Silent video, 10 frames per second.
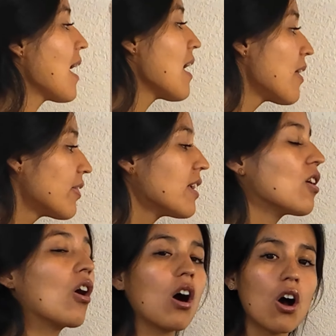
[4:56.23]
And
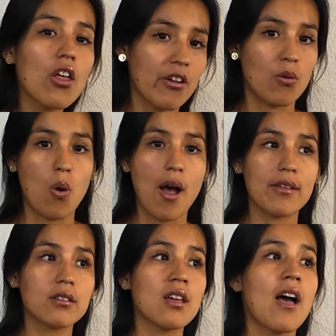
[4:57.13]
the other
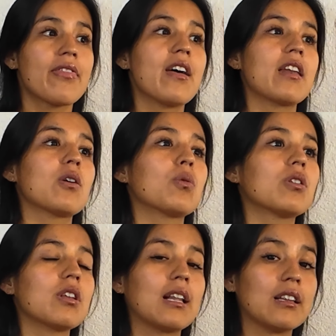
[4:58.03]
ones that it
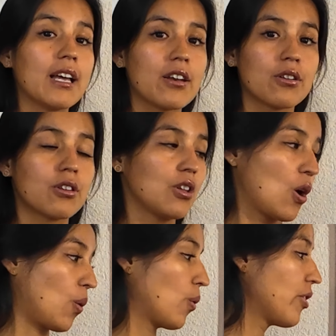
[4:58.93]
was a let us
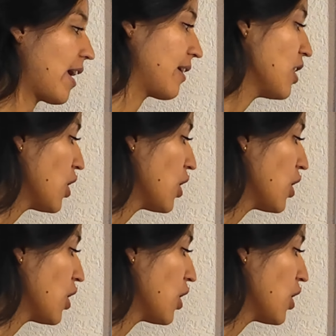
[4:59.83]
know that